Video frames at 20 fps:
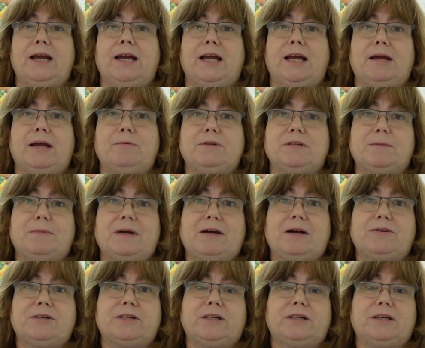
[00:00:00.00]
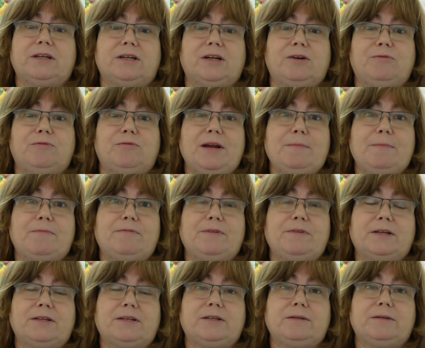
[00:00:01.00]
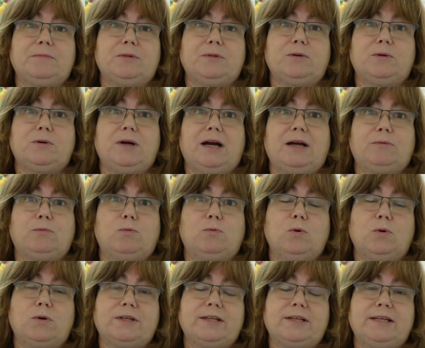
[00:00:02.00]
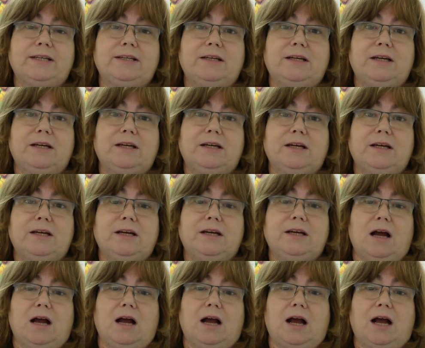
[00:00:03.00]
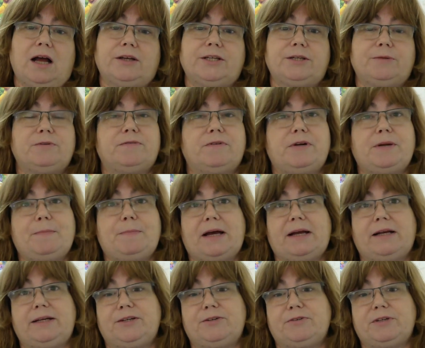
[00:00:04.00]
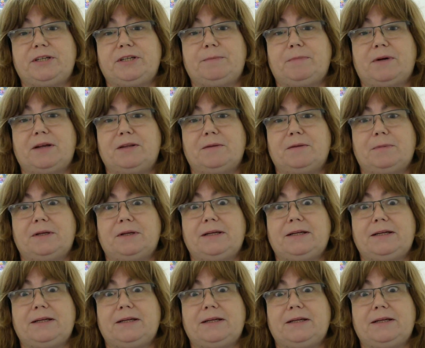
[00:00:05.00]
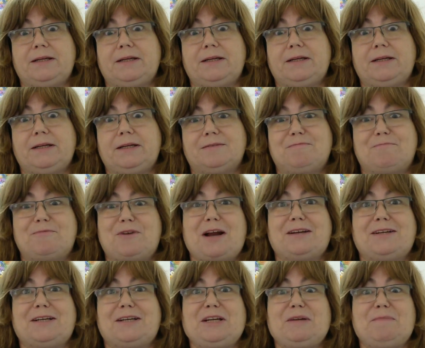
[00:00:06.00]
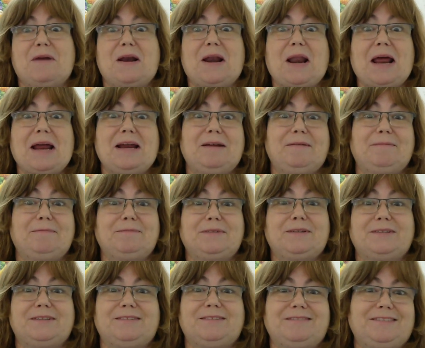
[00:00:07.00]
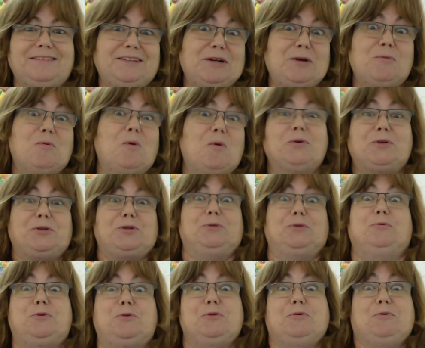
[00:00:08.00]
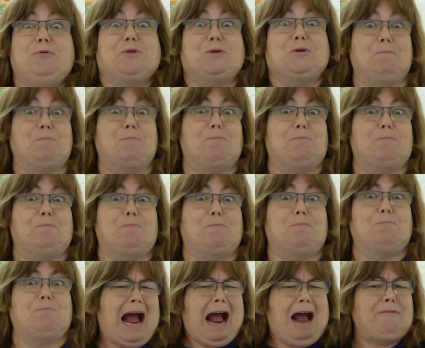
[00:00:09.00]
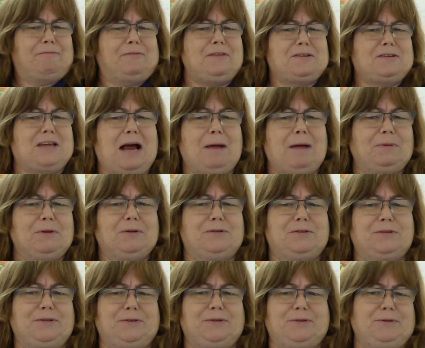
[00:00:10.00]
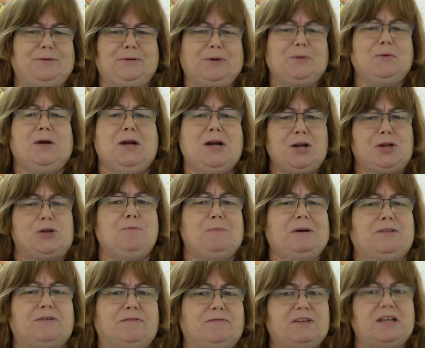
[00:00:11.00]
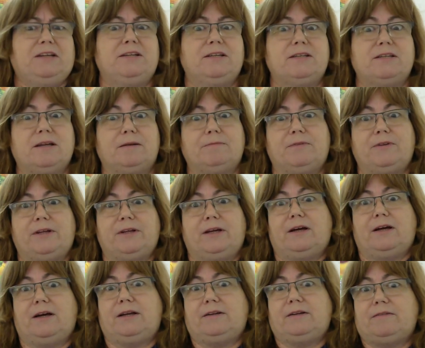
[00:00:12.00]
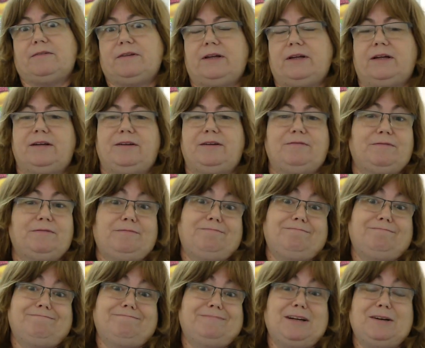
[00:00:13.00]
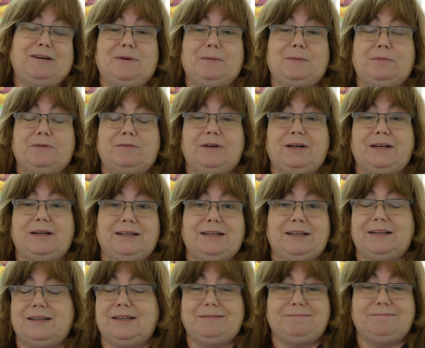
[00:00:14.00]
It was about a rape victim who had walked in, and she was very badly treated by the police and sort of practically blamed, and, you know, what did you do to have this happen to you? You know, you must have done something, kind of thing. If I remember rightly,